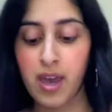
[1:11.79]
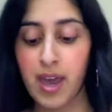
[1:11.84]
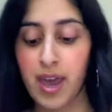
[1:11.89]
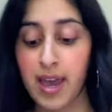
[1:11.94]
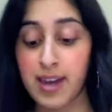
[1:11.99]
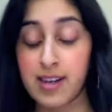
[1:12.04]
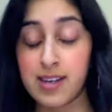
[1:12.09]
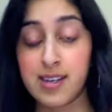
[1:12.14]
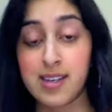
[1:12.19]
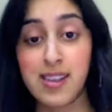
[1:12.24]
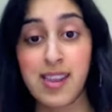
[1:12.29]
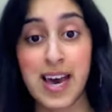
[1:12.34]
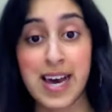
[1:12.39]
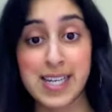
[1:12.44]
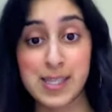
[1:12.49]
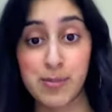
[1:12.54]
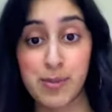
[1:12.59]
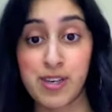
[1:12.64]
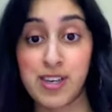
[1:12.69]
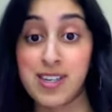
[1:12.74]
And it did
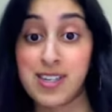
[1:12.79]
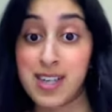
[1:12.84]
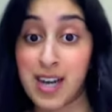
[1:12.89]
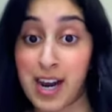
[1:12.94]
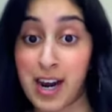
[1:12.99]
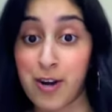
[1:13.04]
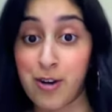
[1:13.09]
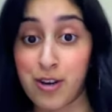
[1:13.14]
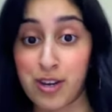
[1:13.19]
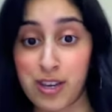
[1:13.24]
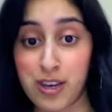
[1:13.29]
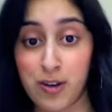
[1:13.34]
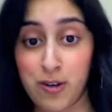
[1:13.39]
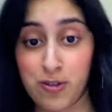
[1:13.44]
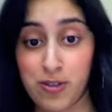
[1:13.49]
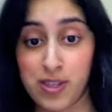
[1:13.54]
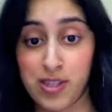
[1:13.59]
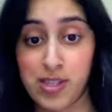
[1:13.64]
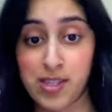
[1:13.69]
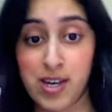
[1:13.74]
last me an entire year,
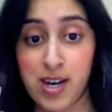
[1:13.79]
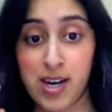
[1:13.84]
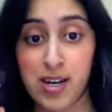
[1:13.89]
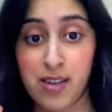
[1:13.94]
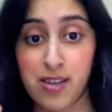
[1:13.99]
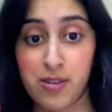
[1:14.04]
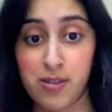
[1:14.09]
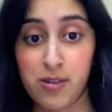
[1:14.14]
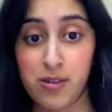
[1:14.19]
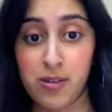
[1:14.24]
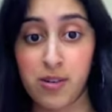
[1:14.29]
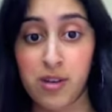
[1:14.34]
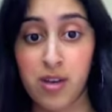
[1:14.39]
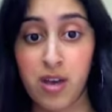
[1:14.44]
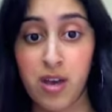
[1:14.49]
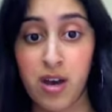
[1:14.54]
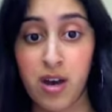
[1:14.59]
this tiny little